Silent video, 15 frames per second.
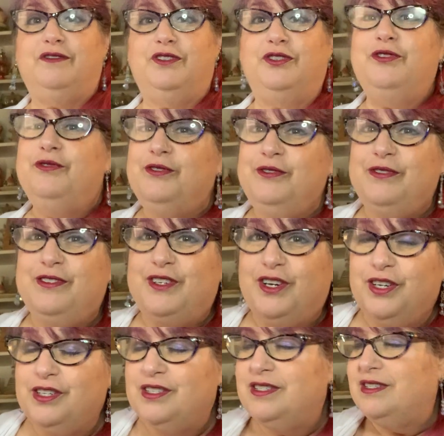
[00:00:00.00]
2 new
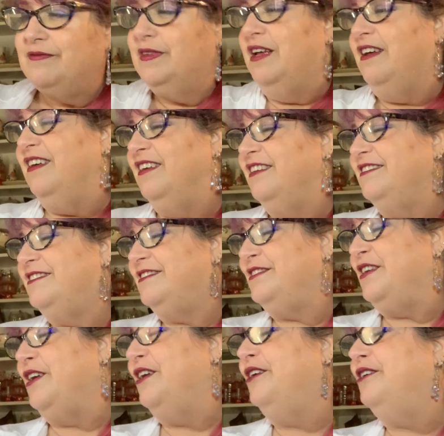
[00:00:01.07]
starts.
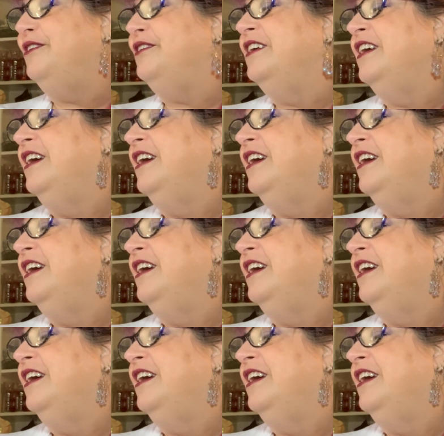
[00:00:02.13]
So,